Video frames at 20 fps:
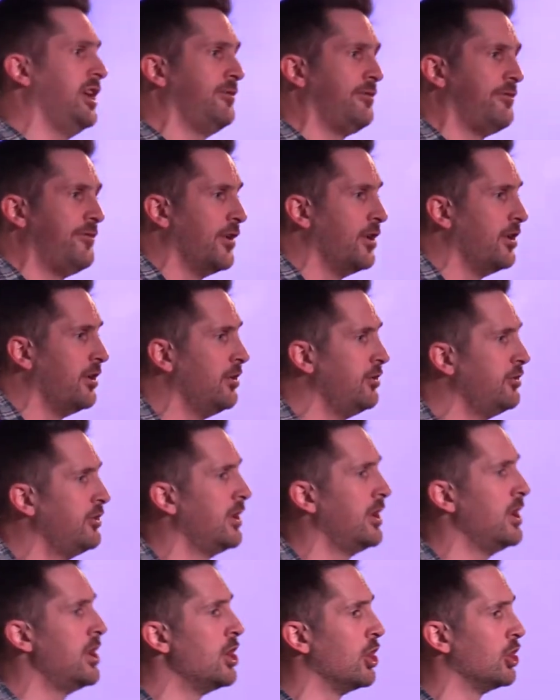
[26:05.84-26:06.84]
you need
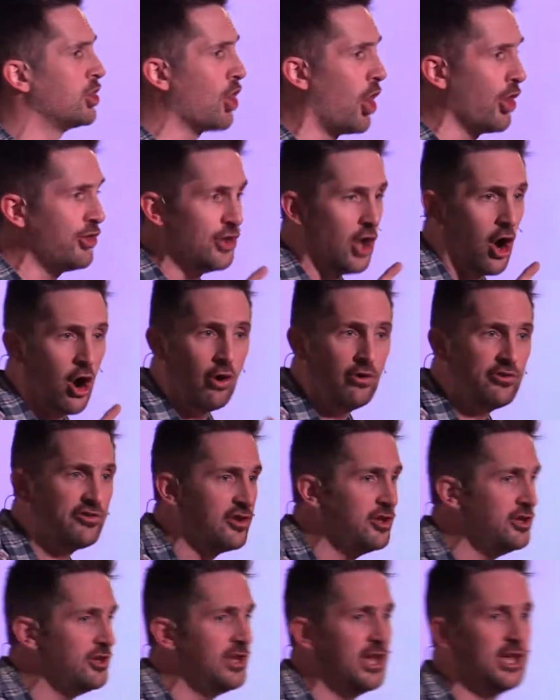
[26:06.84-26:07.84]
food, and God
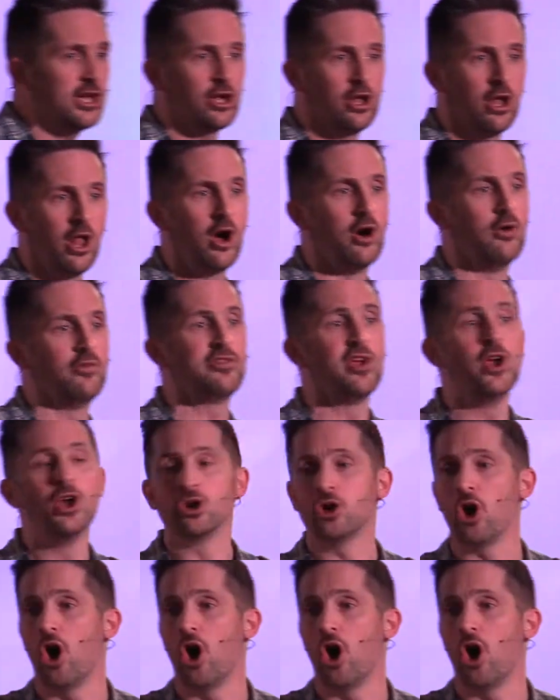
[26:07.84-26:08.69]
knows that you need clothes,